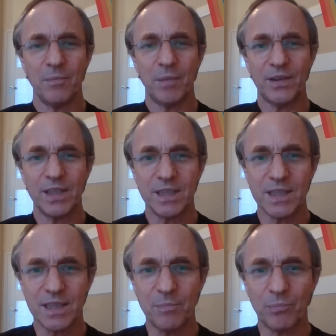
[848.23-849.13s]
but this
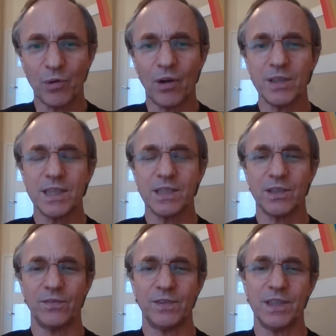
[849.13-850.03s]
is the process
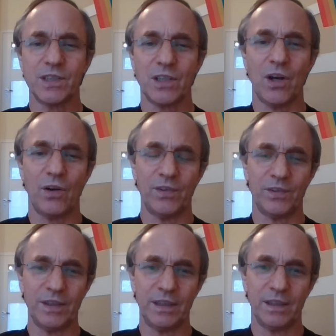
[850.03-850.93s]
of
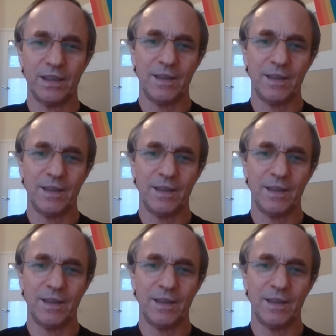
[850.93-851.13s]
discovering.